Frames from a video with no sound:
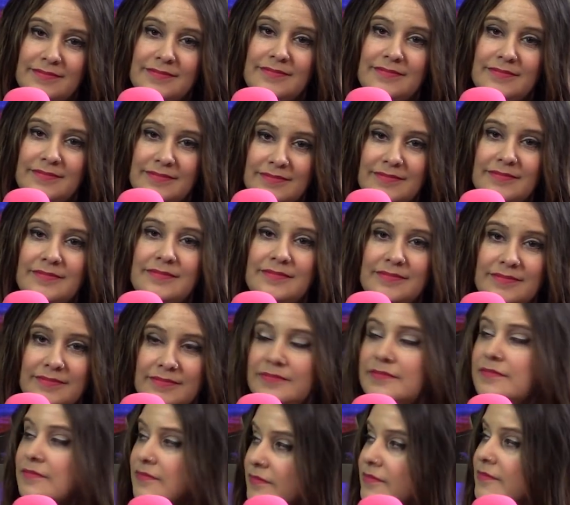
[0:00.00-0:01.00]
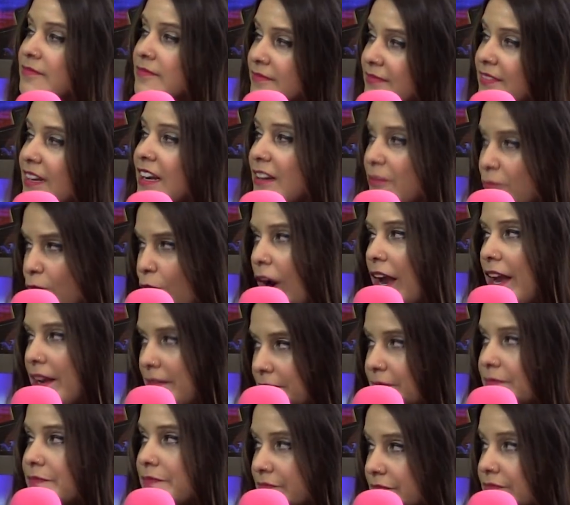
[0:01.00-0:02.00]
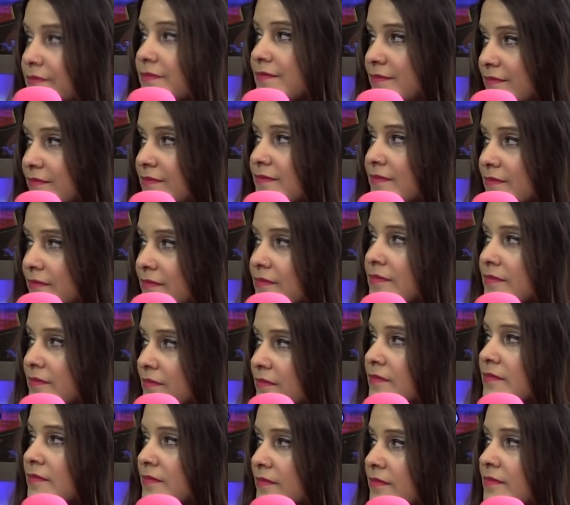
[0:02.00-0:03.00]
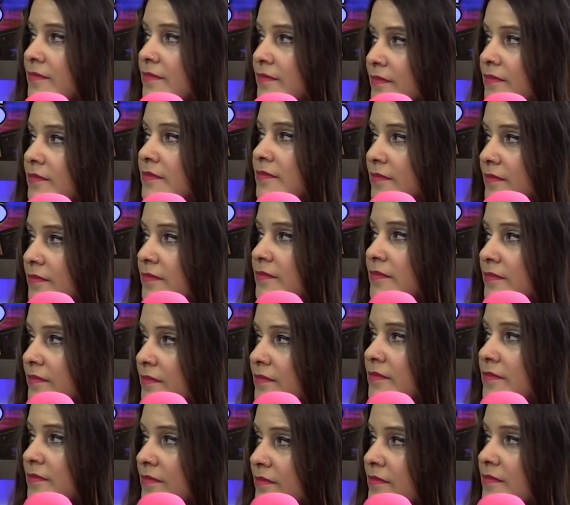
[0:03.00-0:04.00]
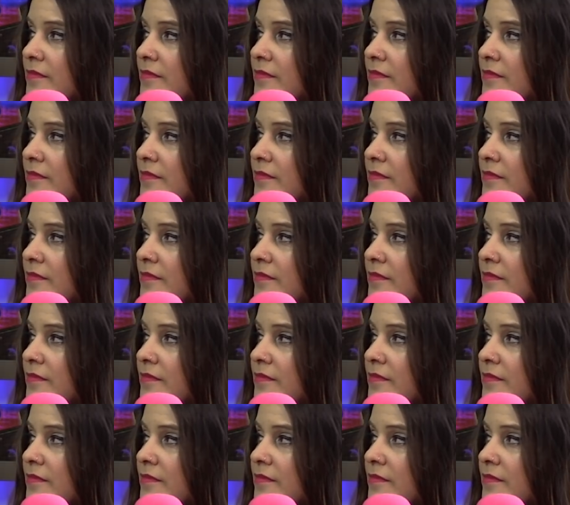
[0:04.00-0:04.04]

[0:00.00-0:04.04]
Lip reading: This person isn't speaking.